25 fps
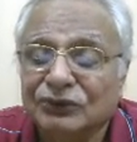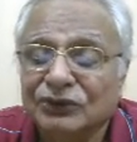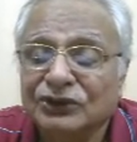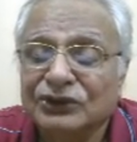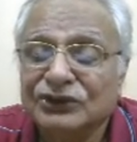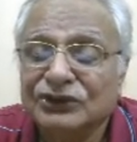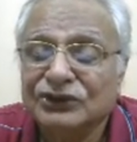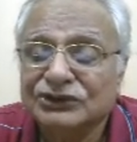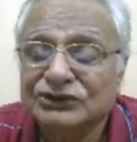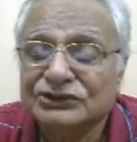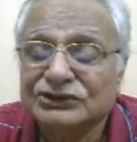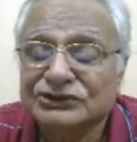
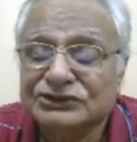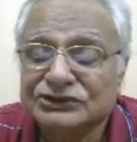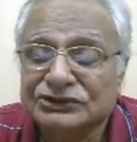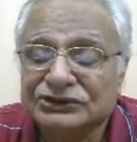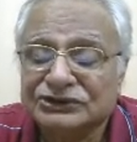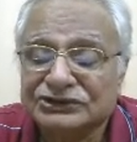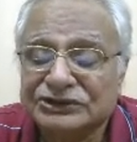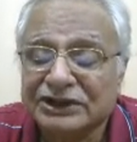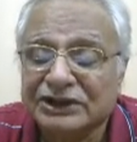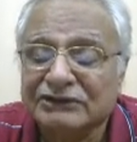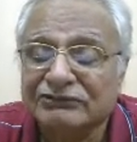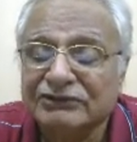
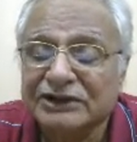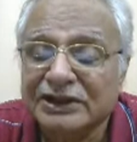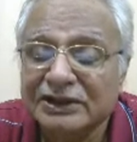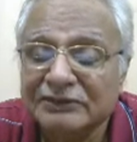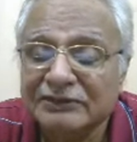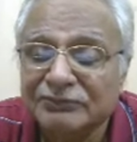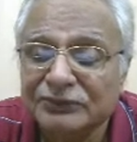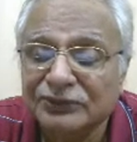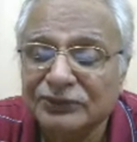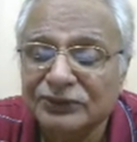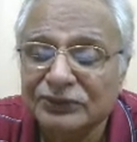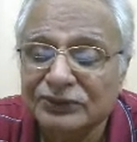survey
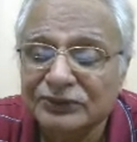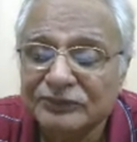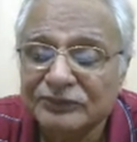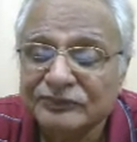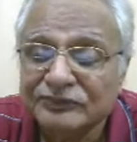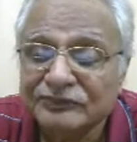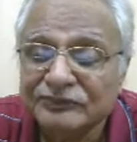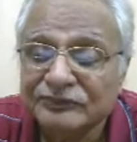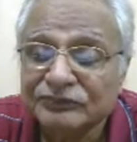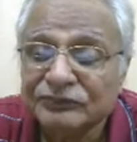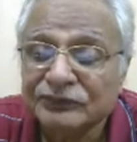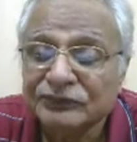report,
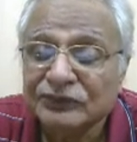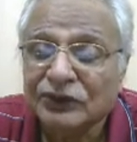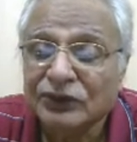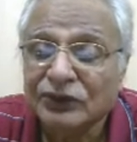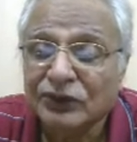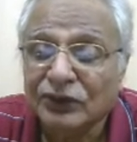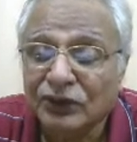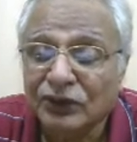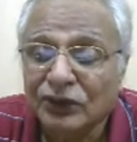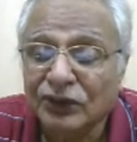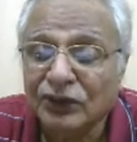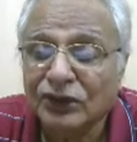
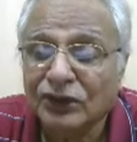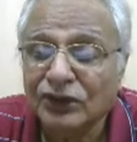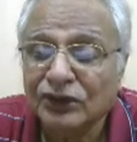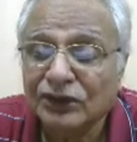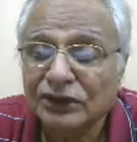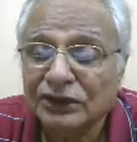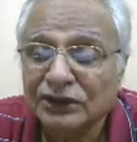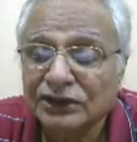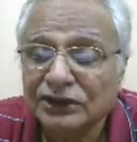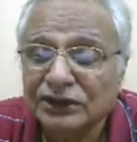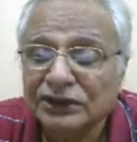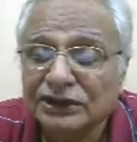or
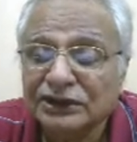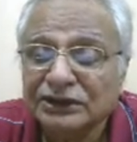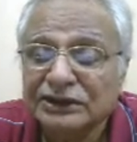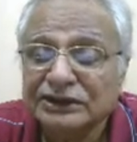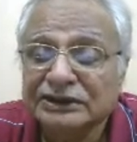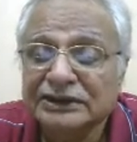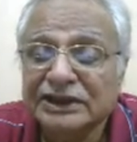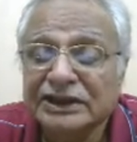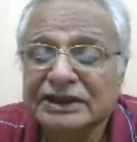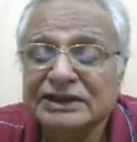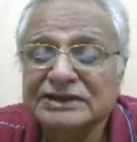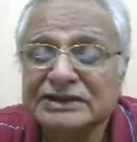
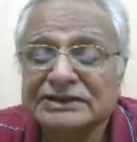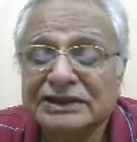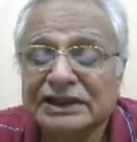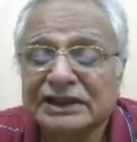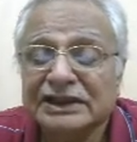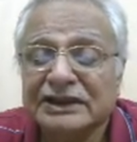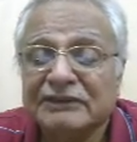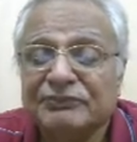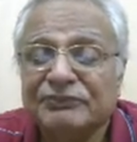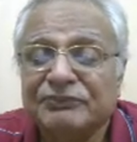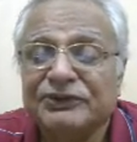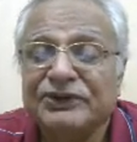there is a
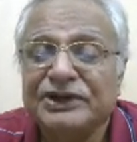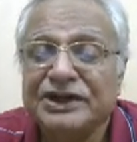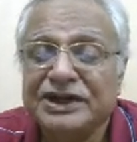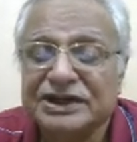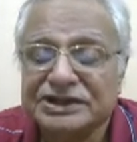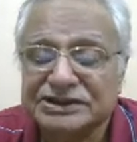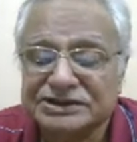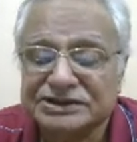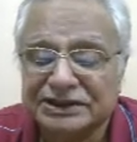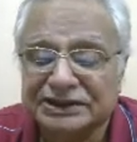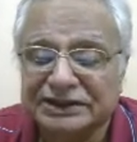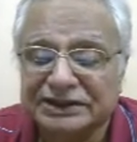
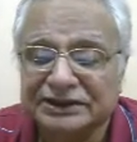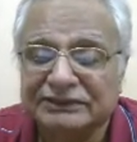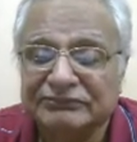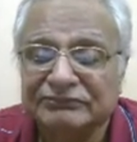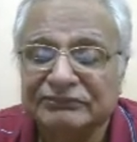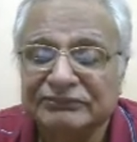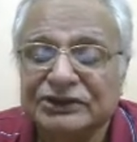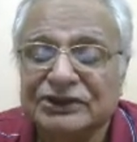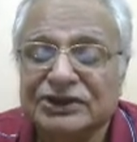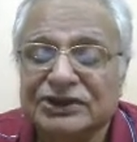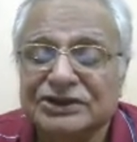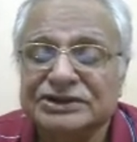repudiation
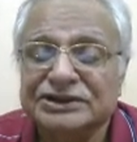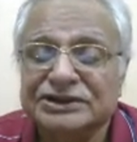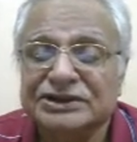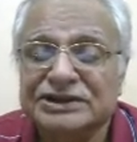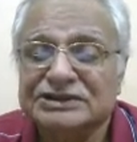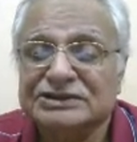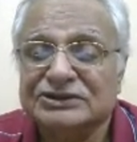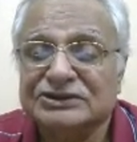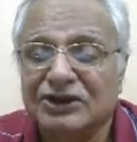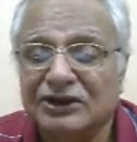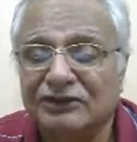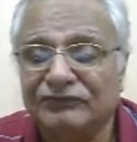because it is
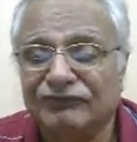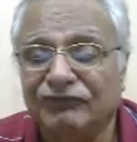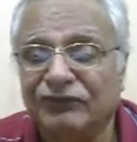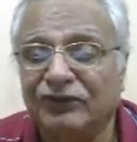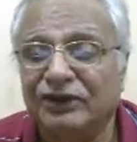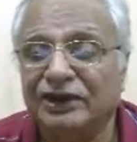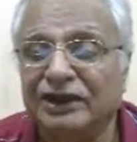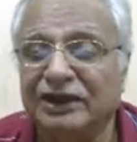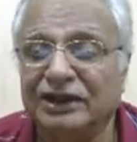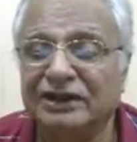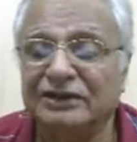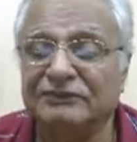not
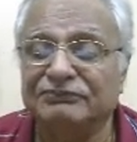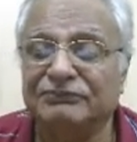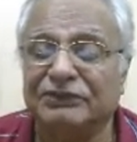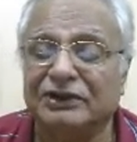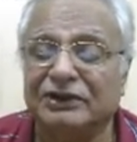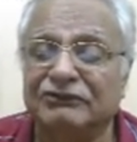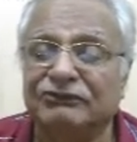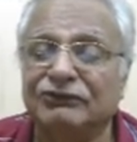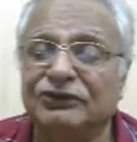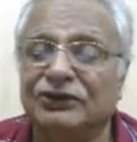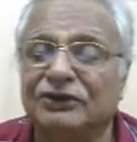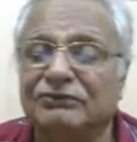falling in
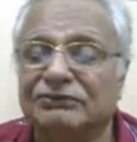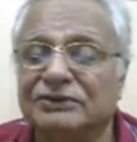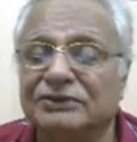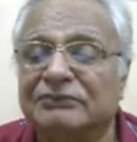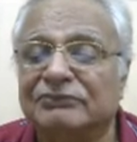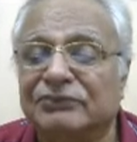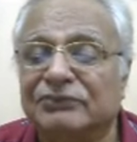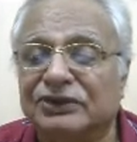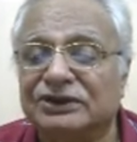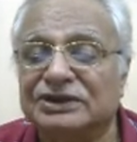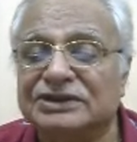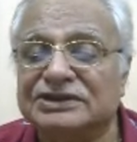purview of the
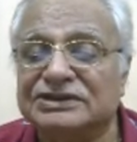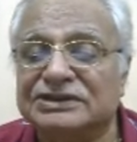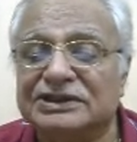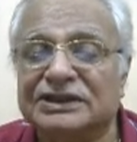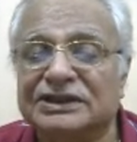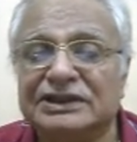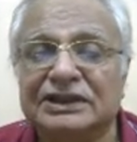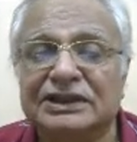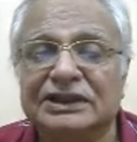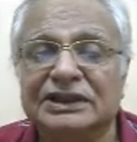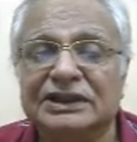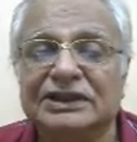
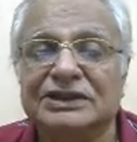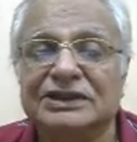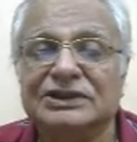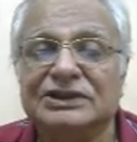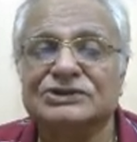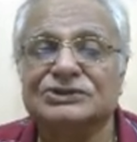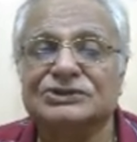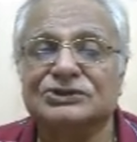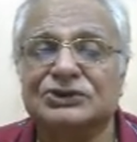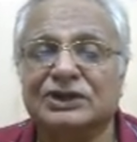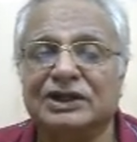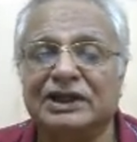policy.
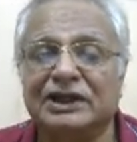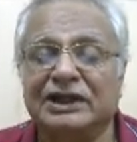So claim